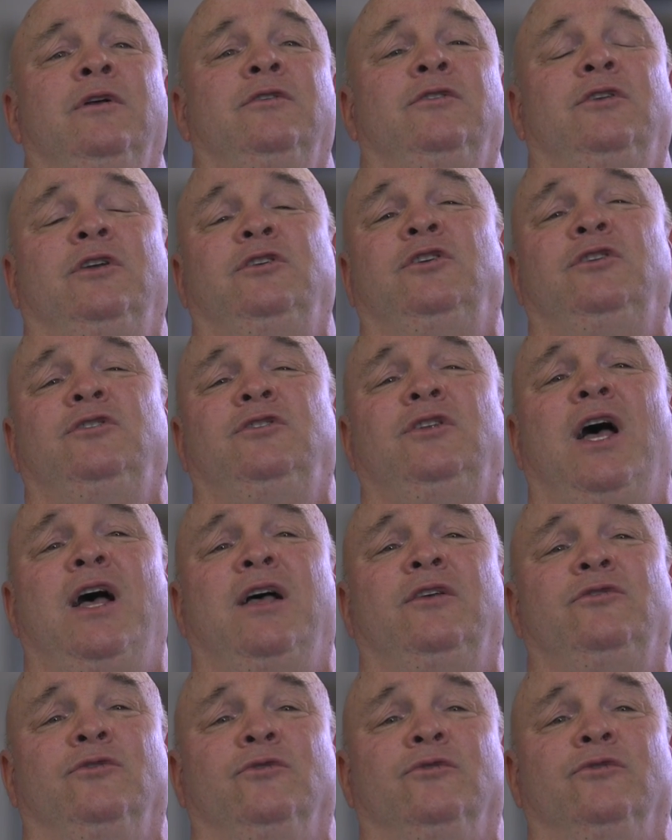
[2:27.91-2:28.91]
such as
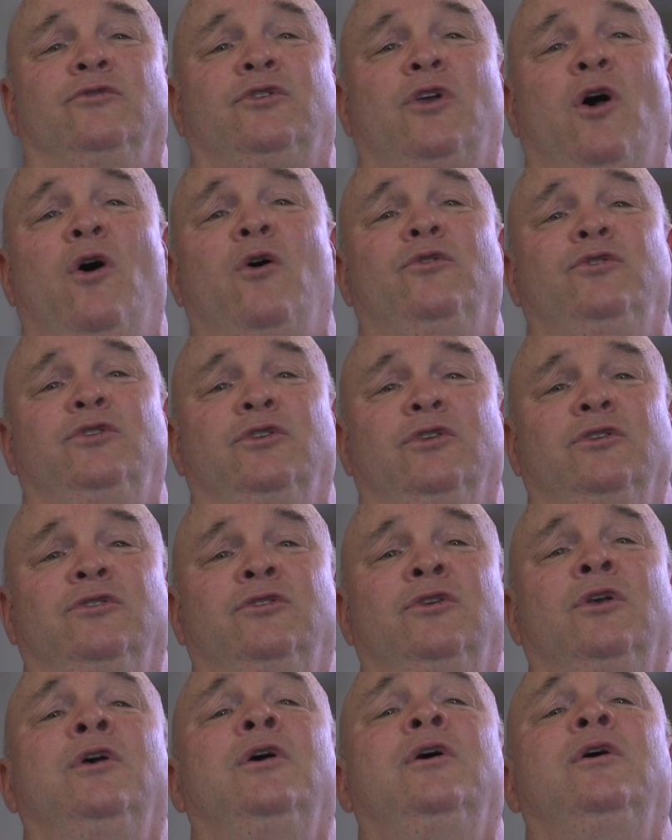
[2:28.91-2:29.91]
nozzles,
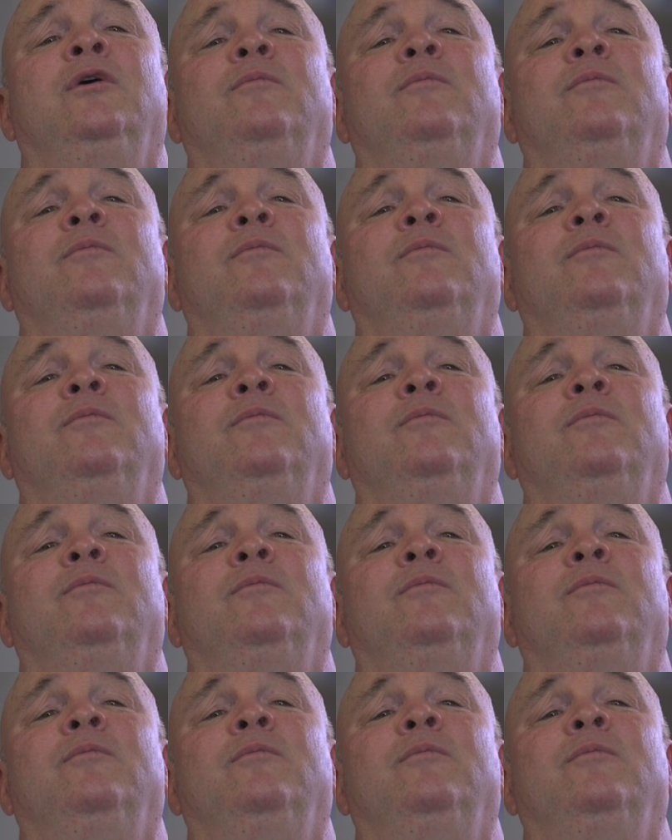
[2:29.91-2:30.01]
hoses,